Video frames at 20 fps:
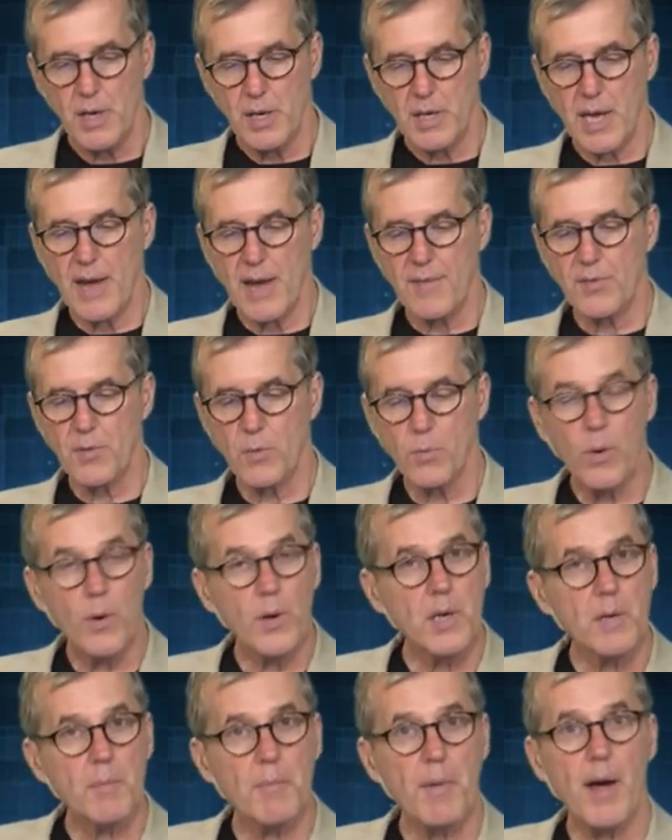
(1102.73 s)
You have to
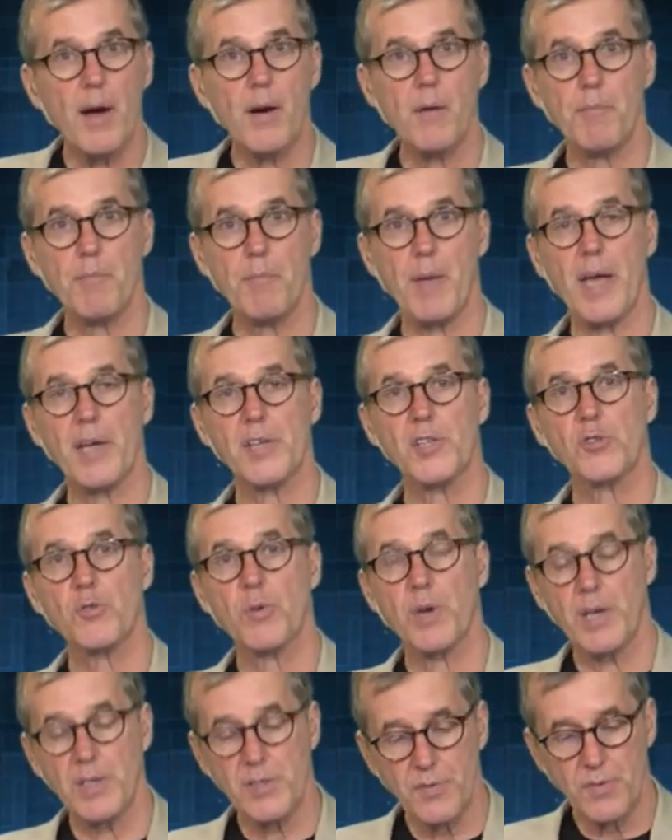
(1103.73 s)
worry about mass
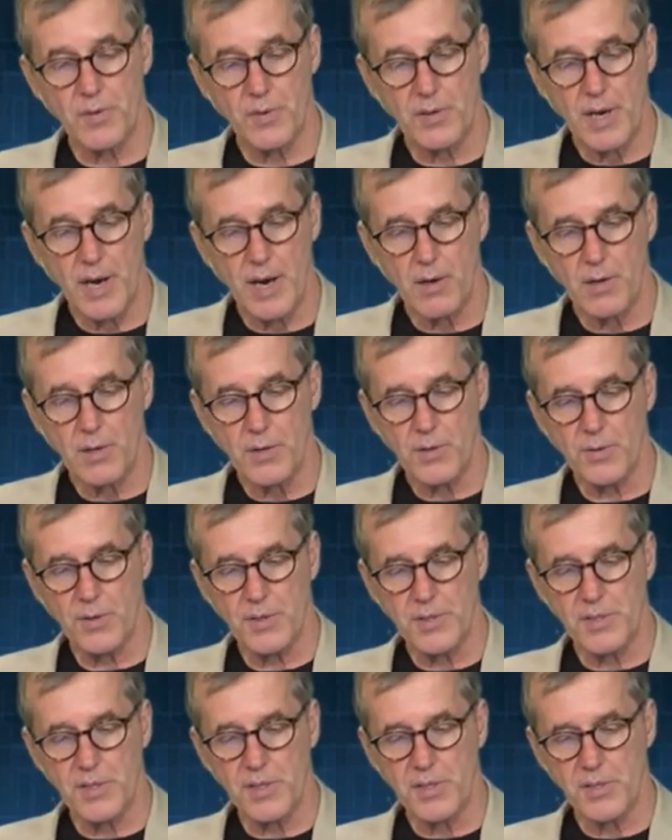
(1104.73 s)
transfer
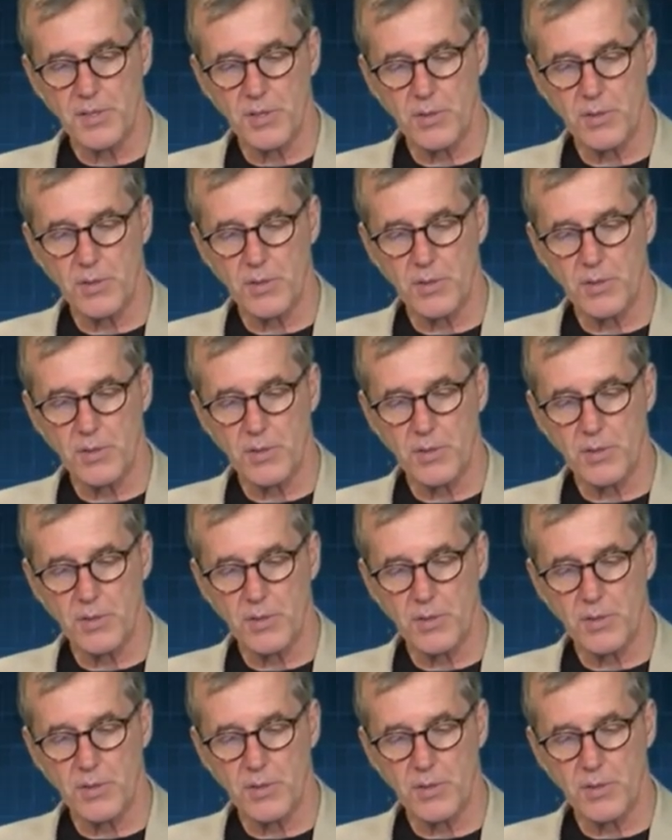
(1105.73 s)
characteristics.